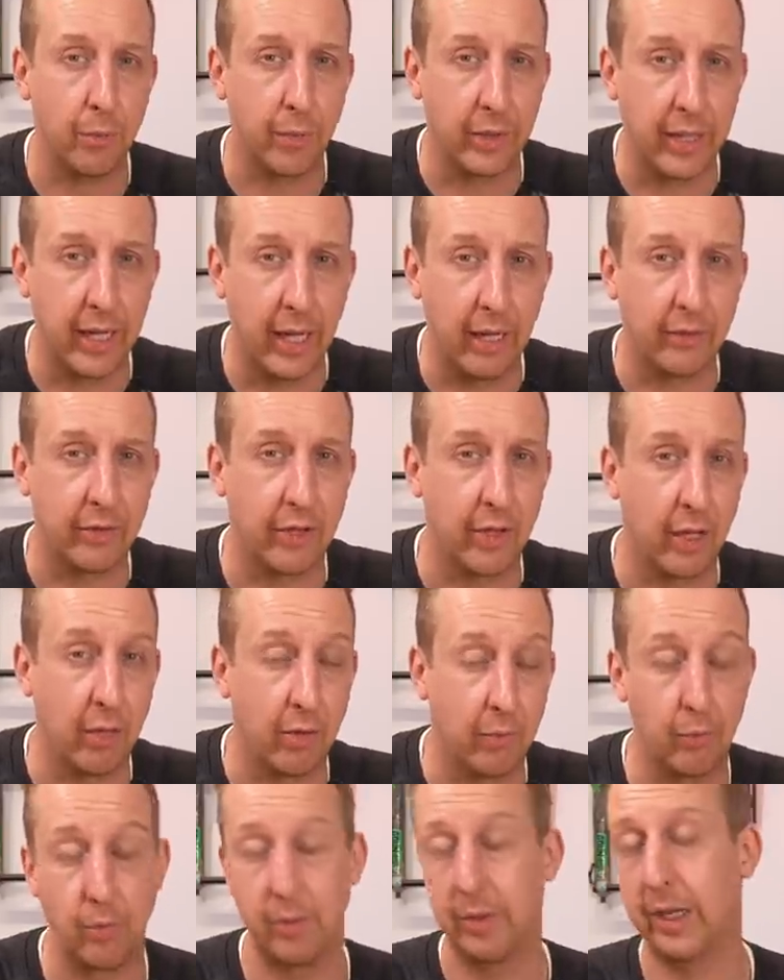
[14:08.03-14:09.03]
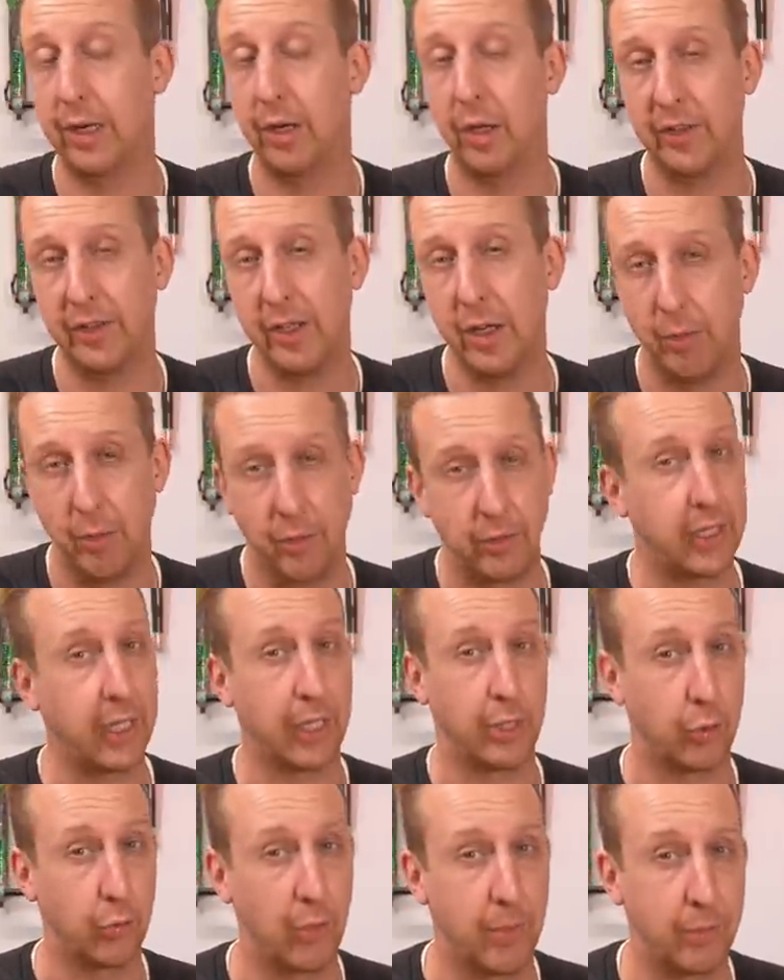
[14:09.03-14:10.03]
You wanna get, uh, in an ideal world,
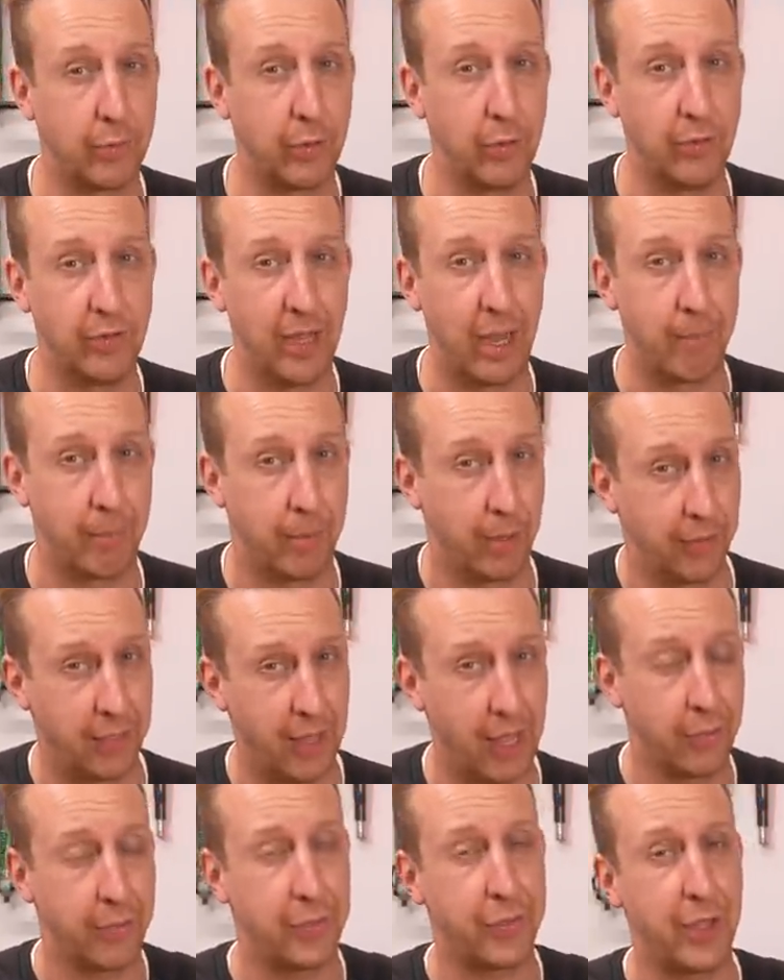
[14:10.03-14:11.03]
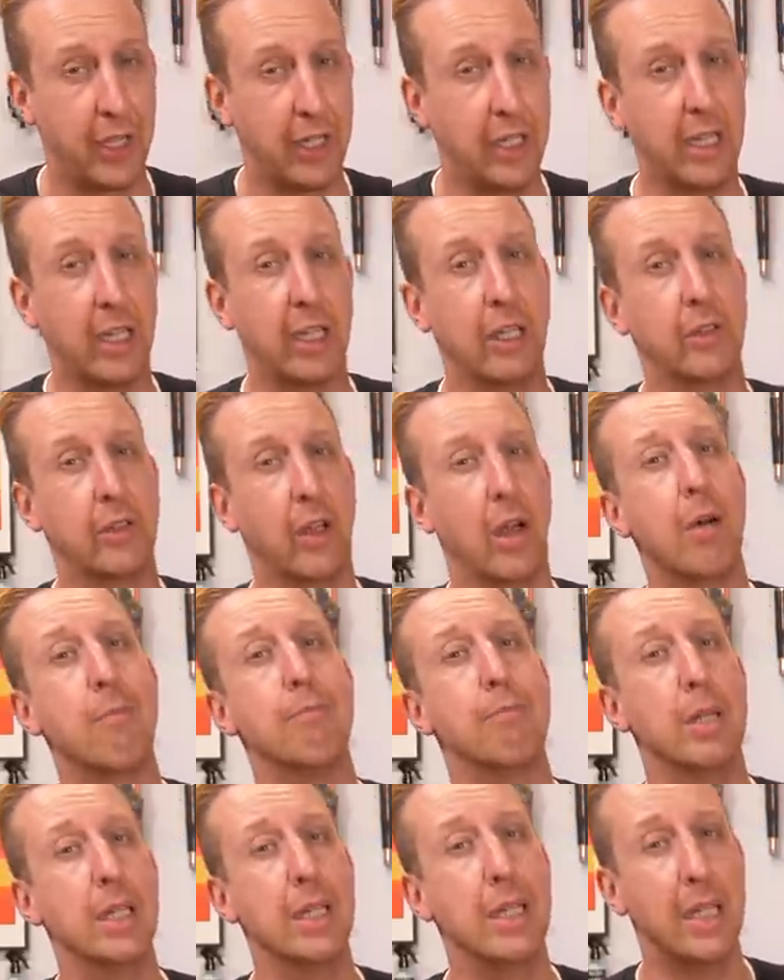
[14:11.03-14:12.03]
get a Grip two damper. That thing is
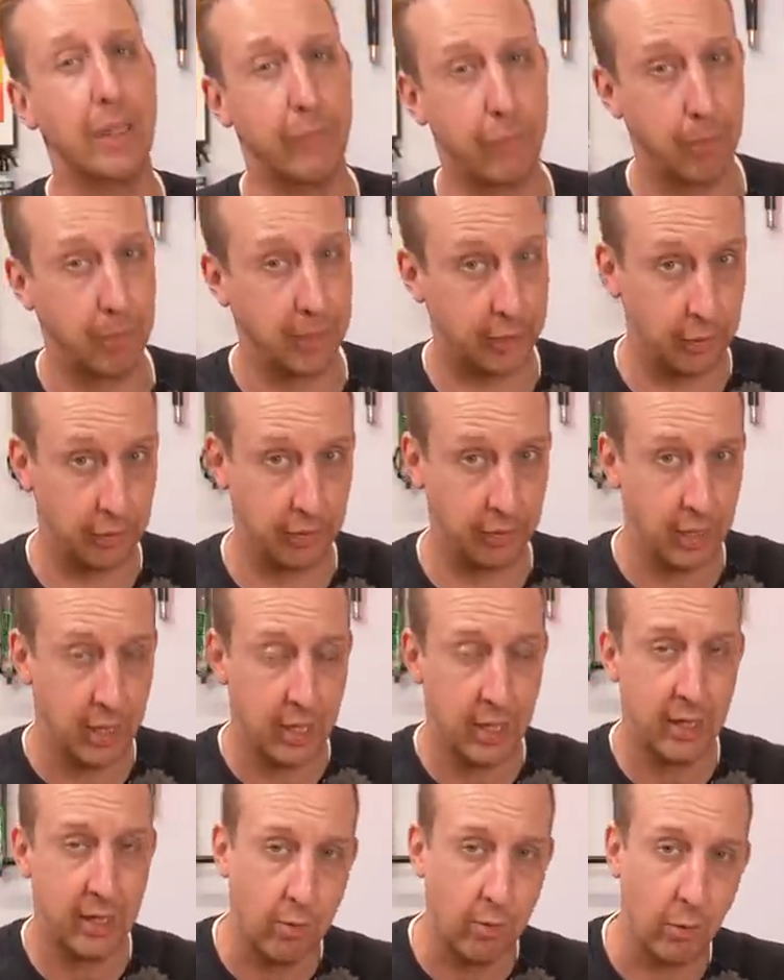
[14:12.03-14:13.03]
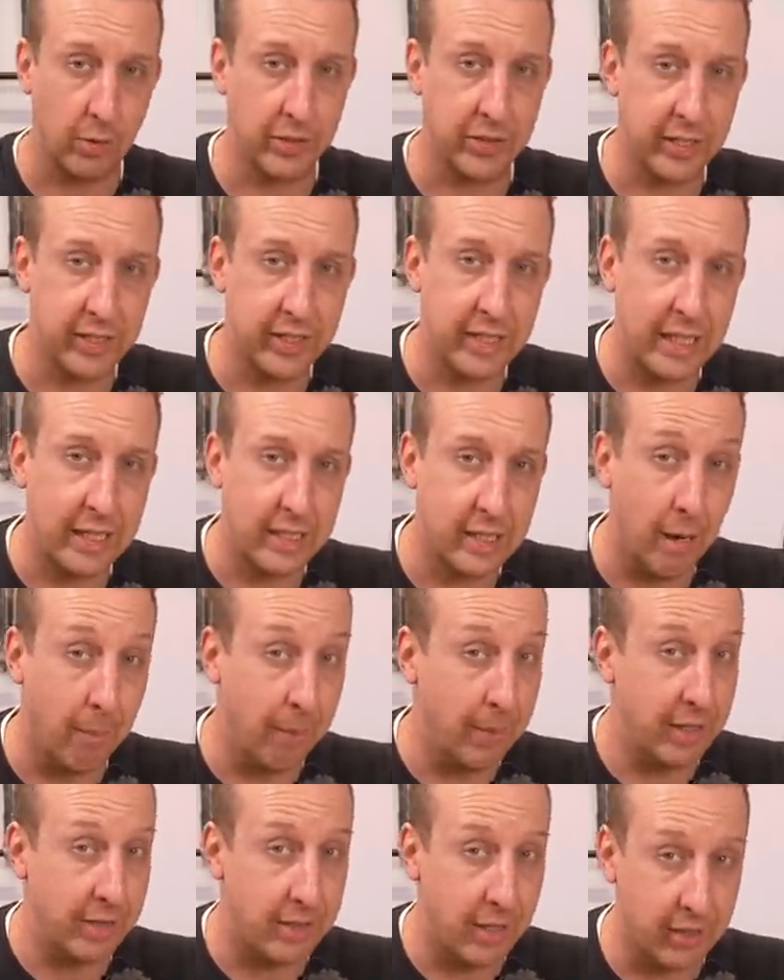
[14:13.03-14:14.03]
unbelievably good once it's set
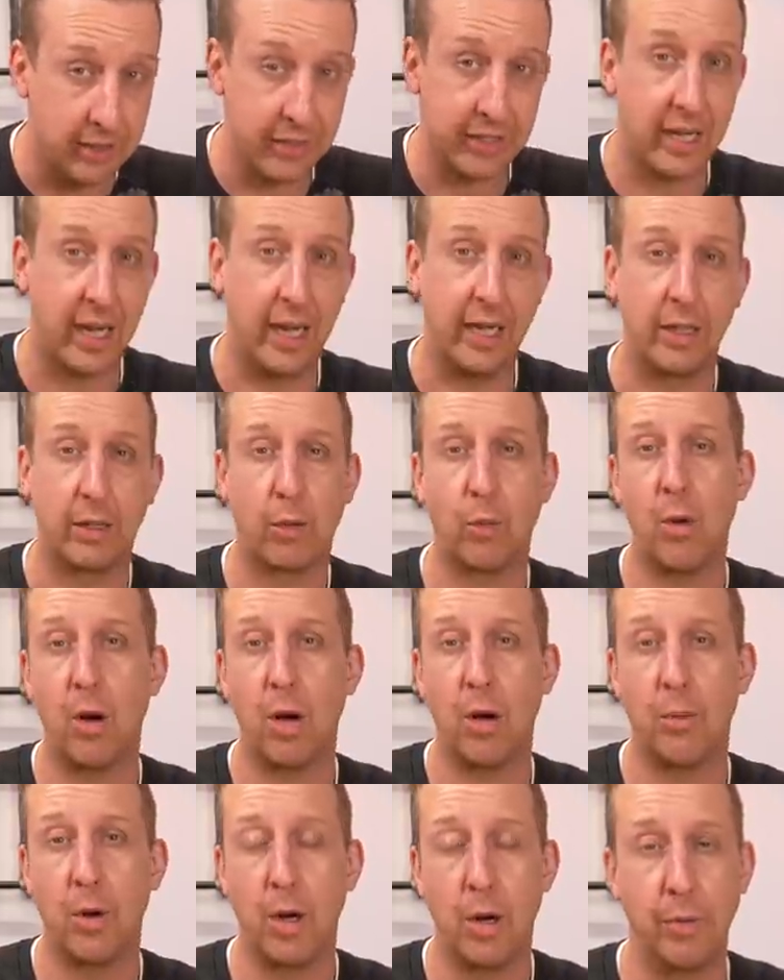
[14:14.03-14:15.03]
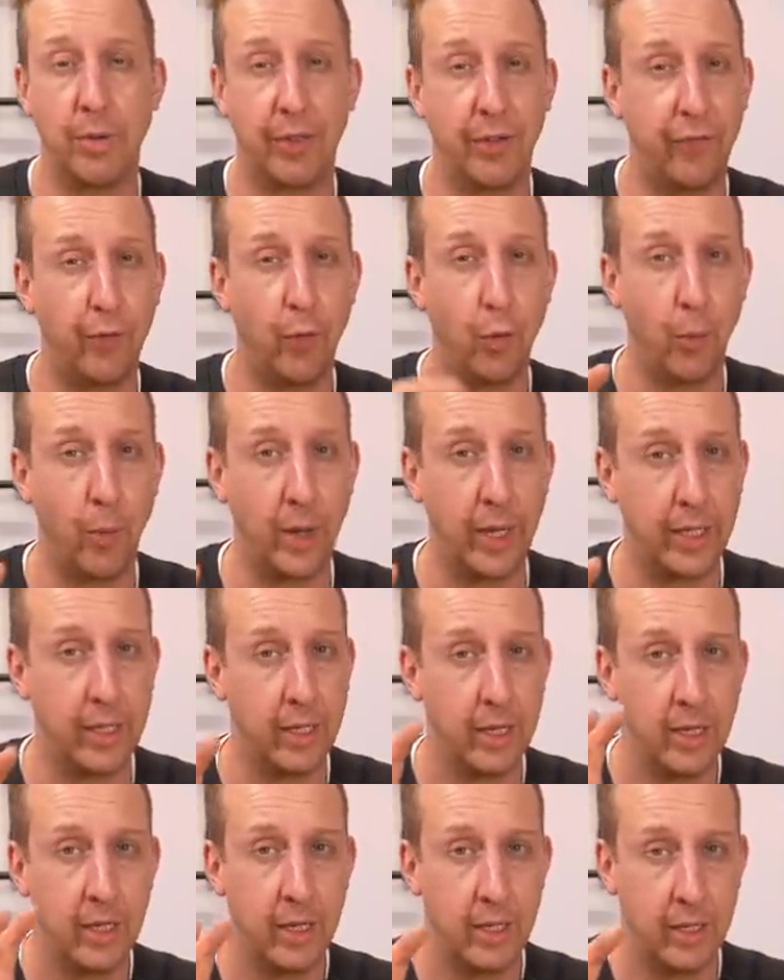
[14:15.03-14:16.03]
up. It does take quite a while with a four-way,
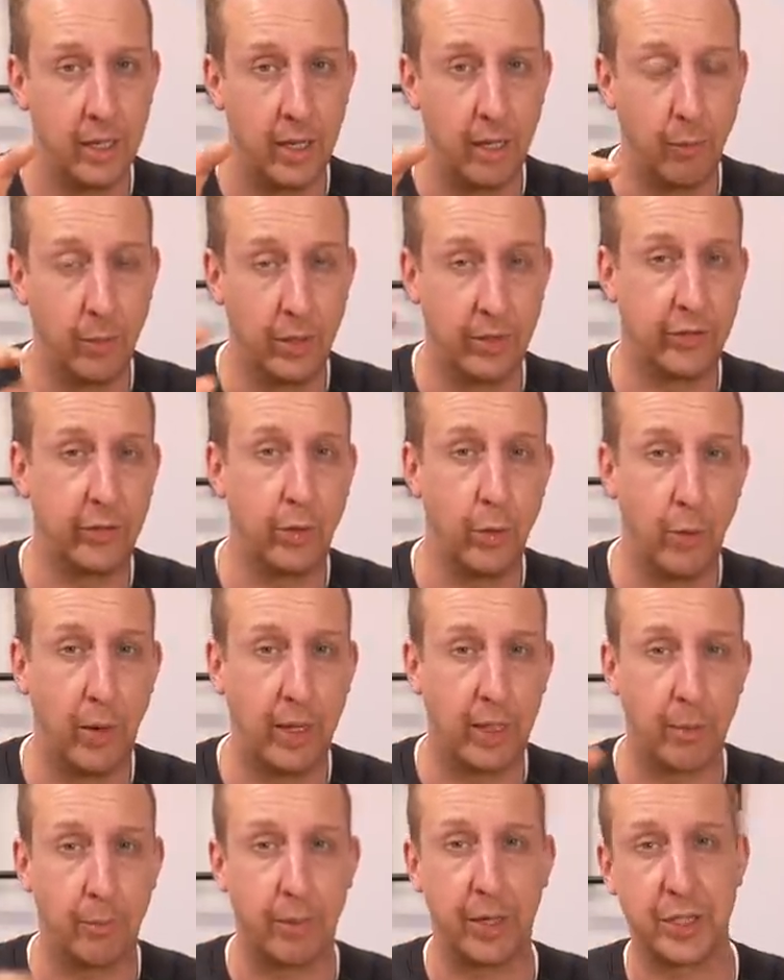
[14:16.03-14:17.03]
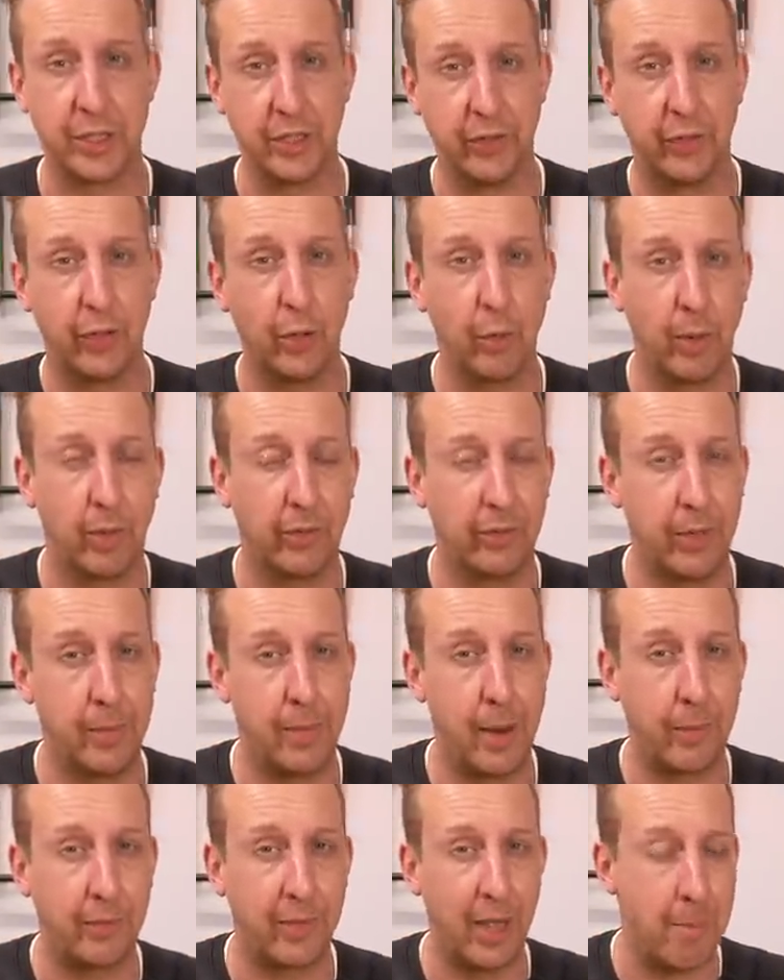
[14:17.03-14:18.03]
uh, with a two-way compression, two-way
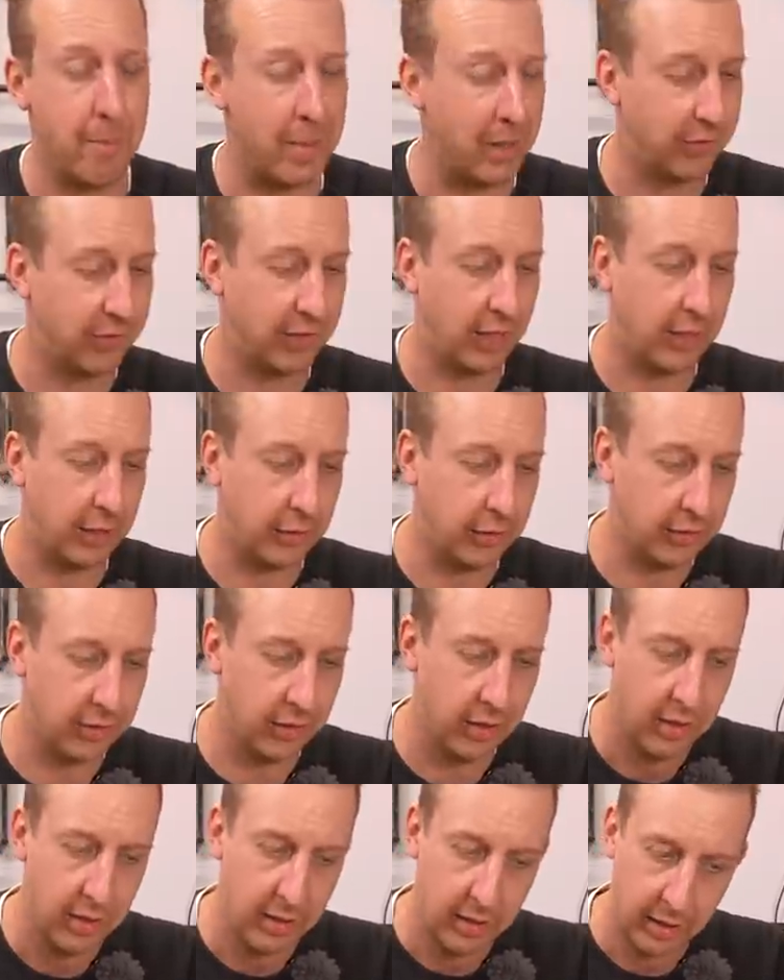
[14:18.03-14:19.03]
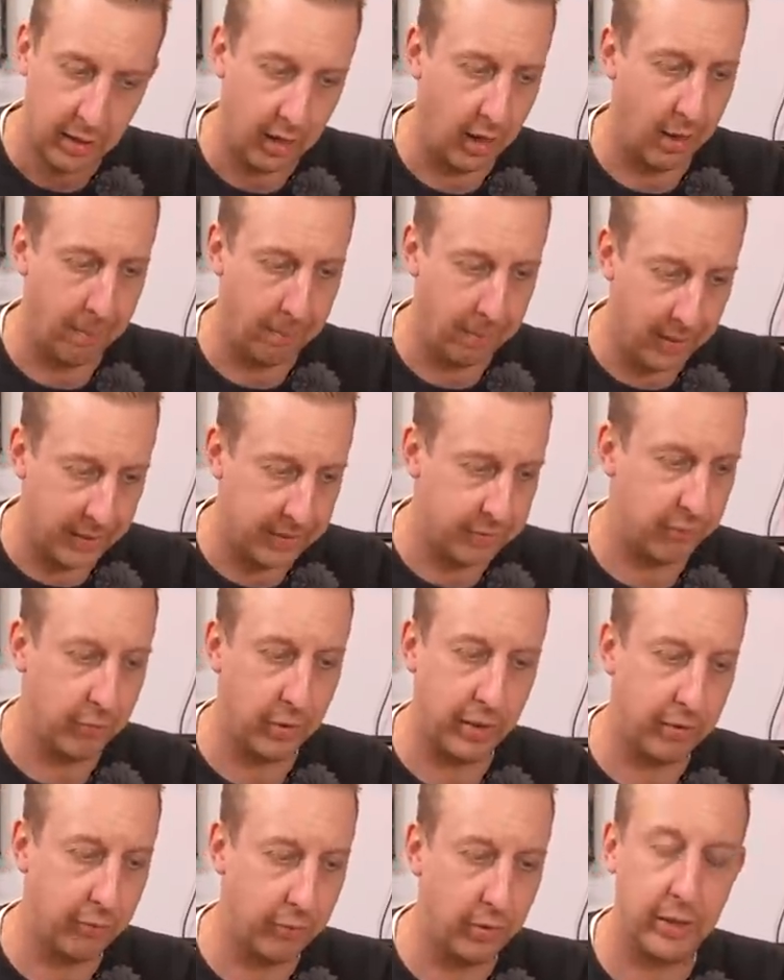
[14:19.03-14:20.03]
rebound damping to get it good, uh, but it's
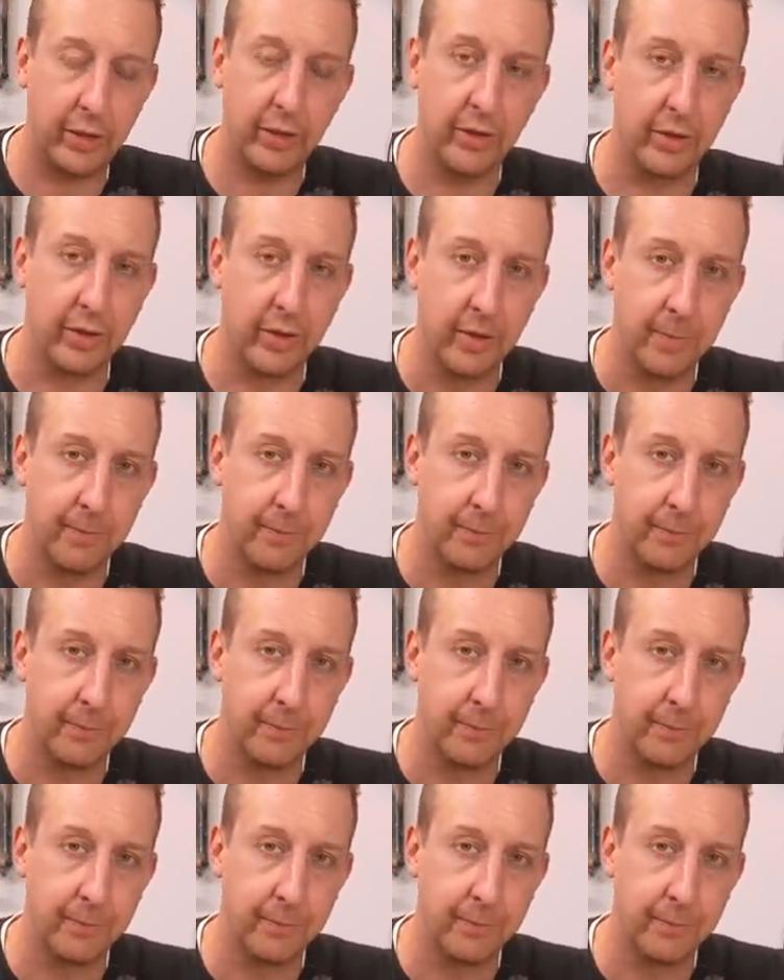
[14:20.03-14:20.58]
really, really good.